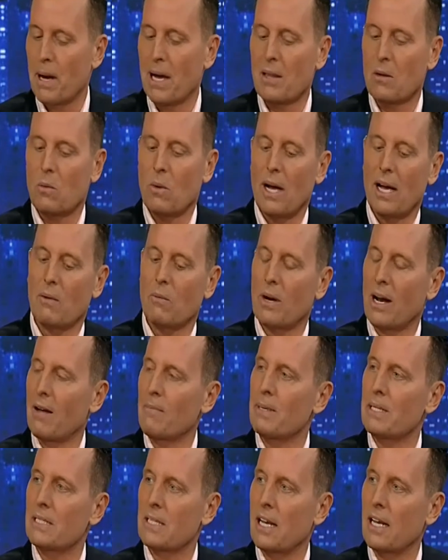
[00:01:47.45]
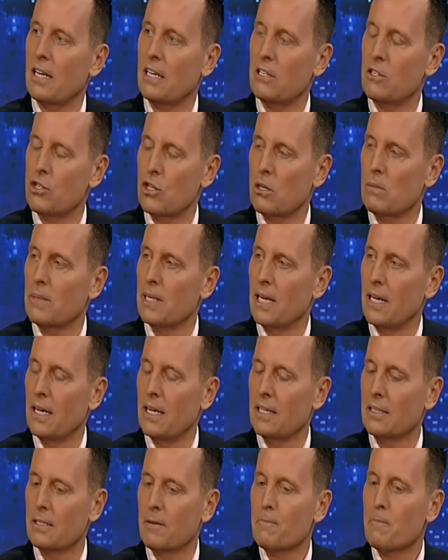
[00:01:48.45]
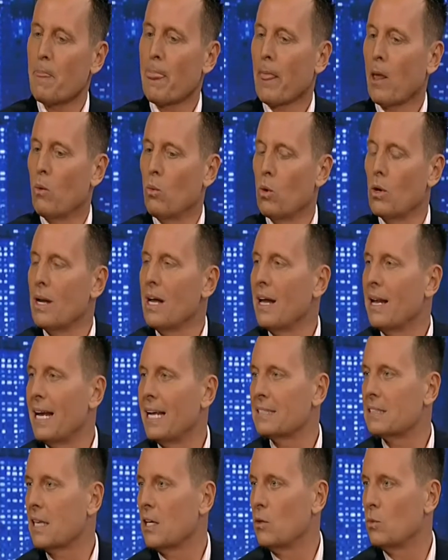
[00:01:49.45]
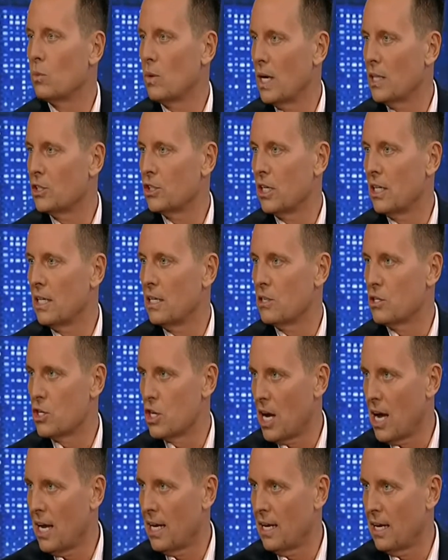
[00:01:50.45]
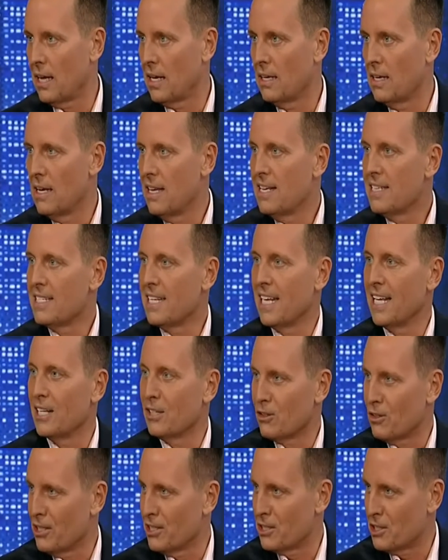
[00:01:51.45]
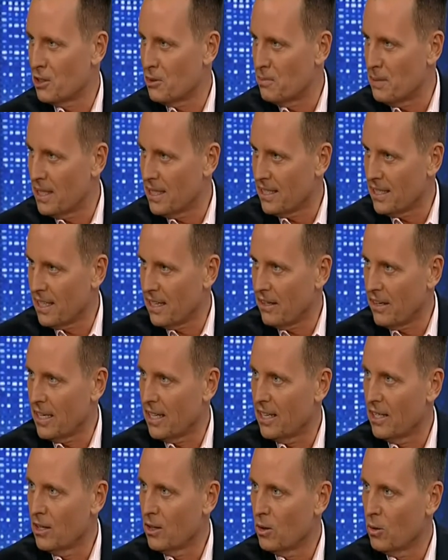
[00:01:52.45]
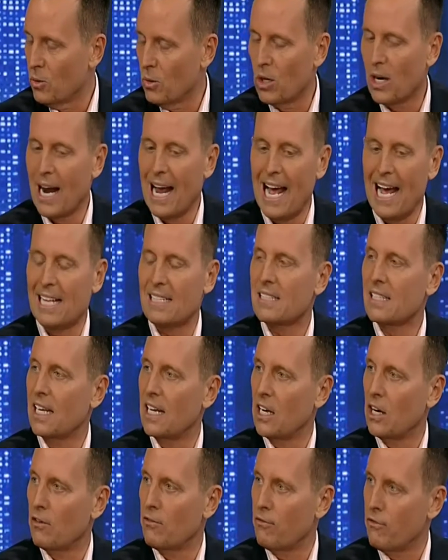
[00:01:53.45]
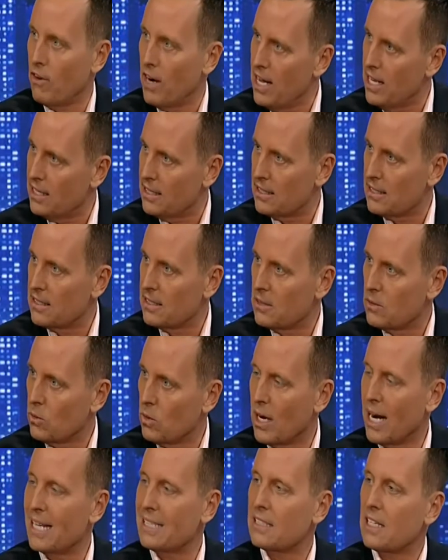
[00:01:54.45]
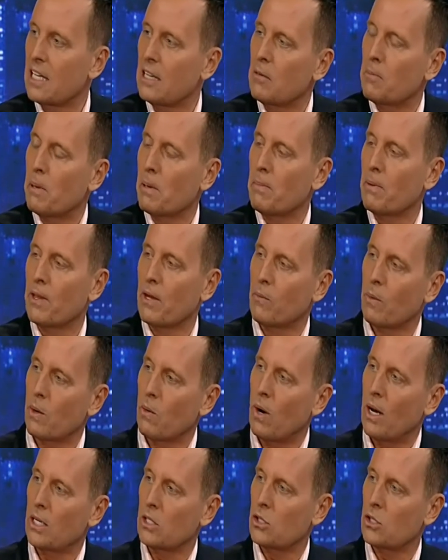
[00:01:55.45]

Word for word: By the way, what I've been saying in Germany is we're not asking Russia and China to increase their military we're asking our friends, we're asking the people that we